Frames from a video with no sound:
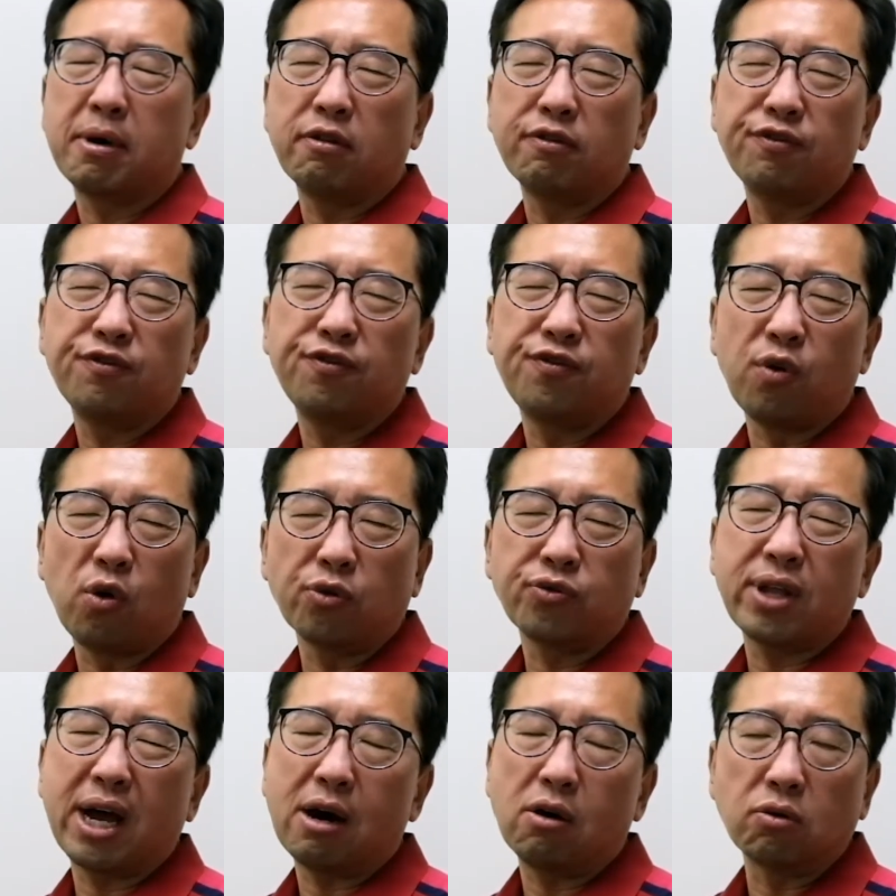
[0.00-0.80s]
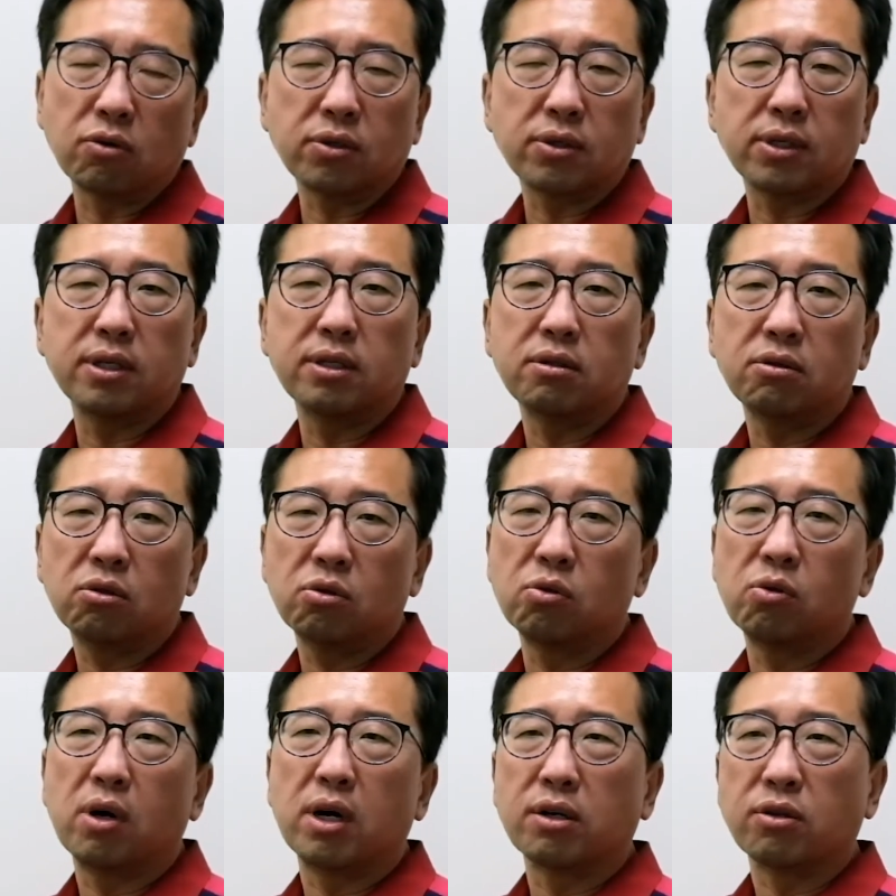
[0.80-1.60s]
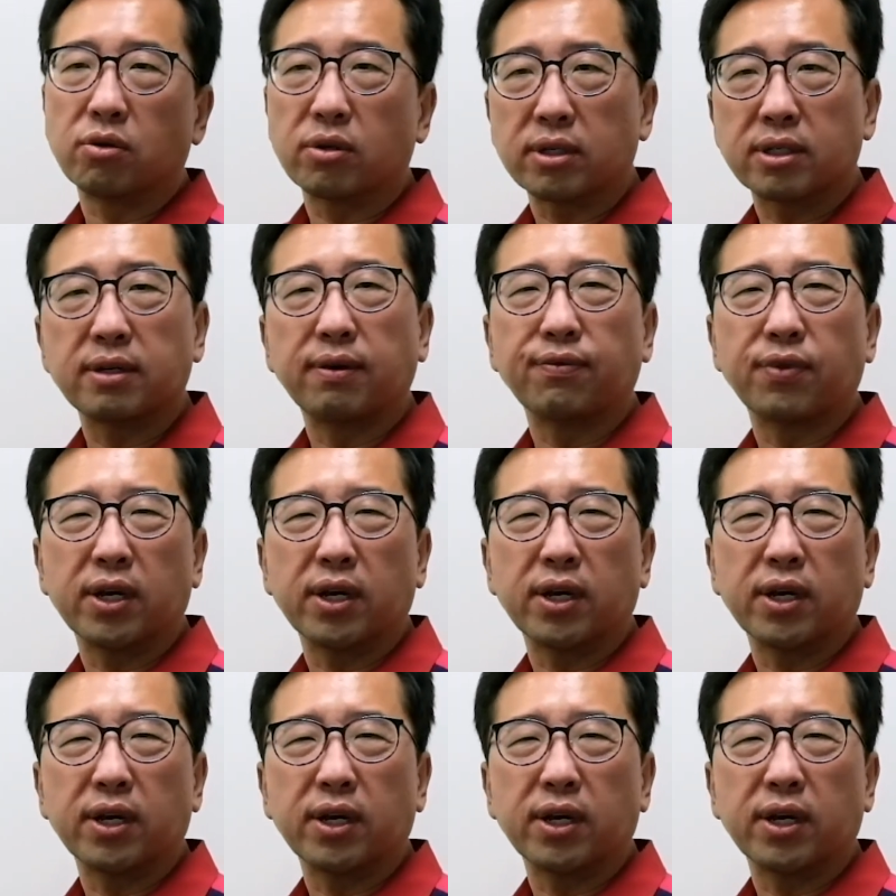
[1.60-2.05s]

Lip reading: 4,200 something.